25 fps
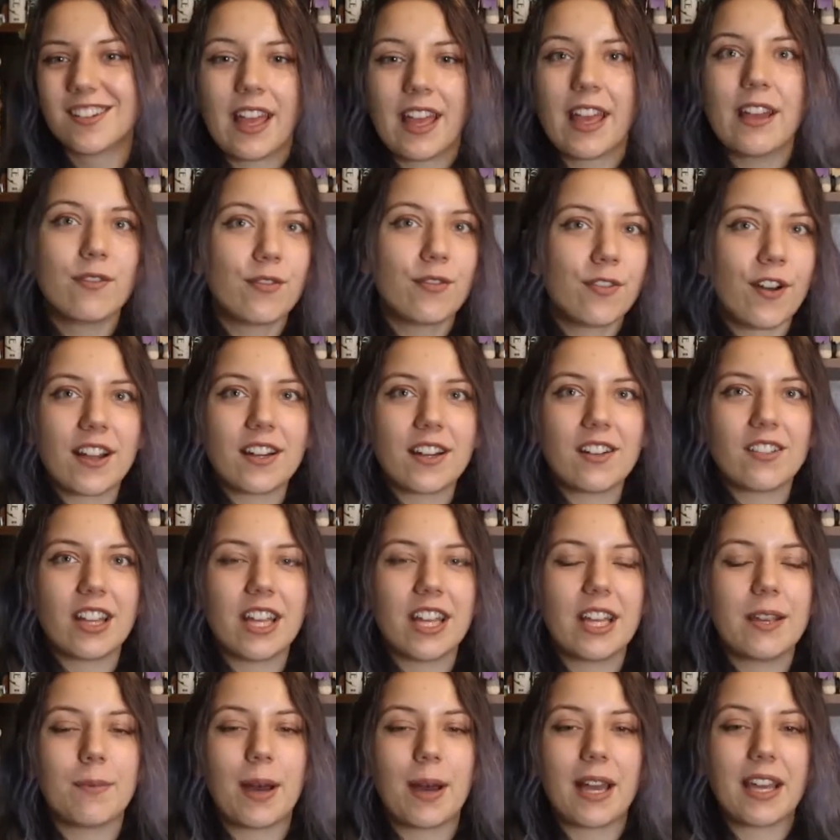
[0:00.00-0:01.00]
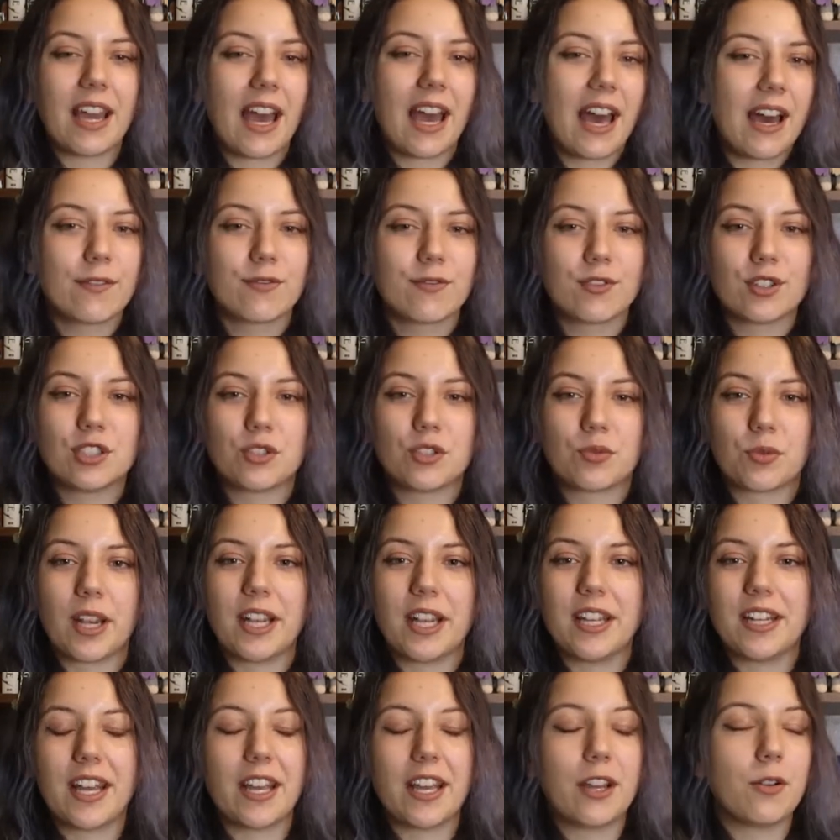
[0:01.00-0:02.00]
And finally, my average
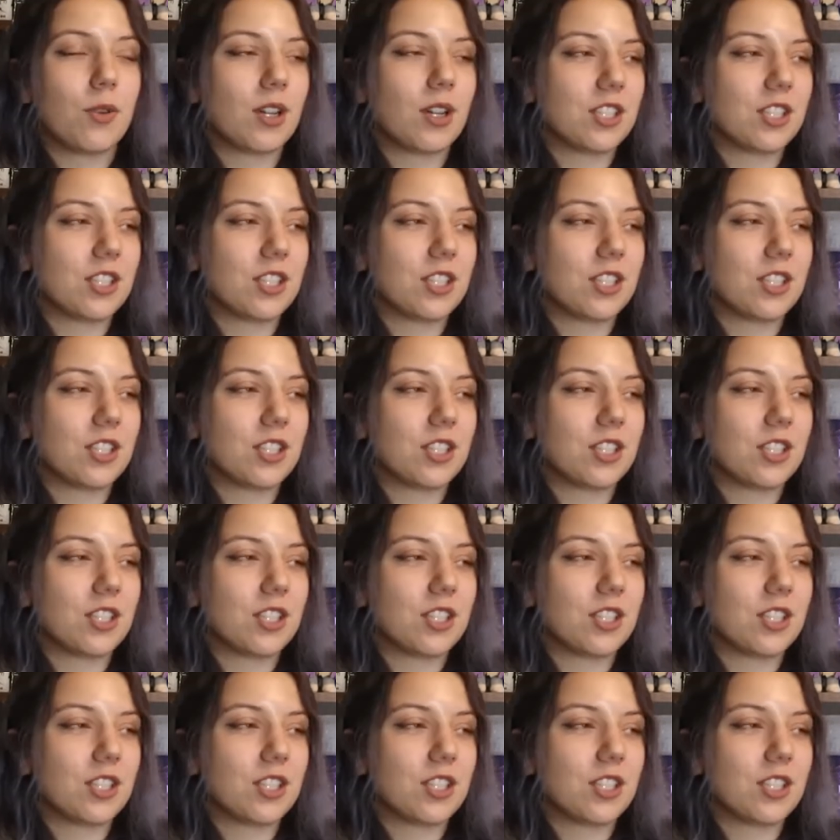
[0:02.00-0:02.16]
rating,